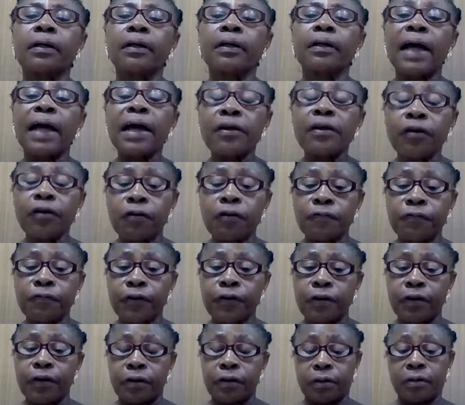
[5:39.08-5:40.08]
kind of
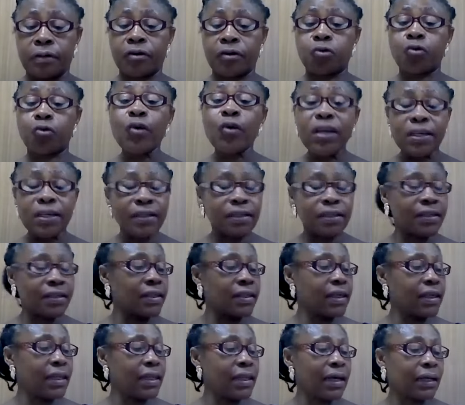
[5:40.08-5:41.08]
quiz
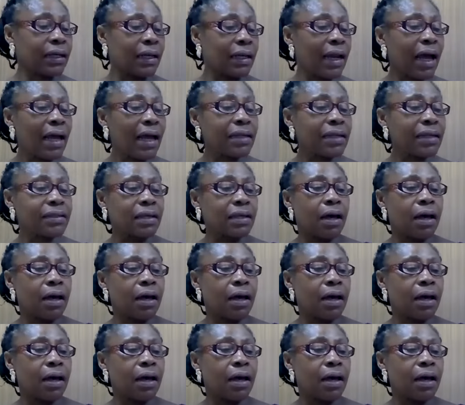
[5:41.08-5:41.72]
in the class.